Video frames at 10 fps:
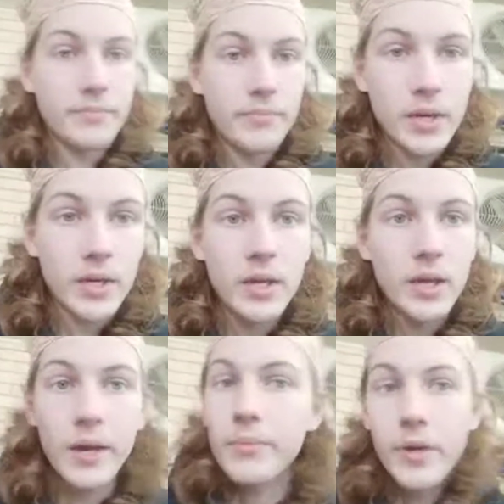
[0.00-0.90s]

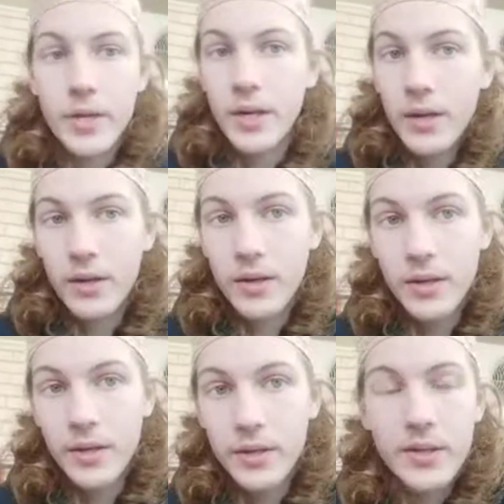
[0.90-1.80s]
me and my
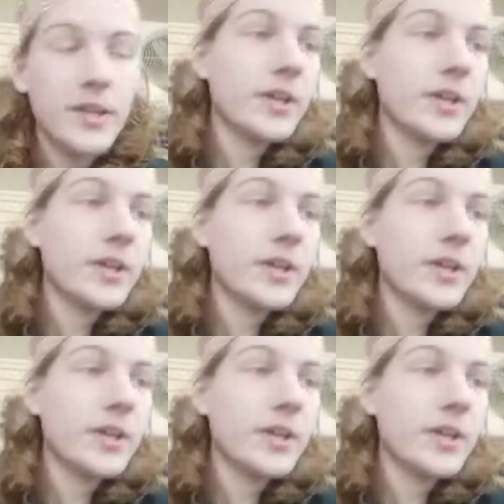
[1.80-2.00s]
car and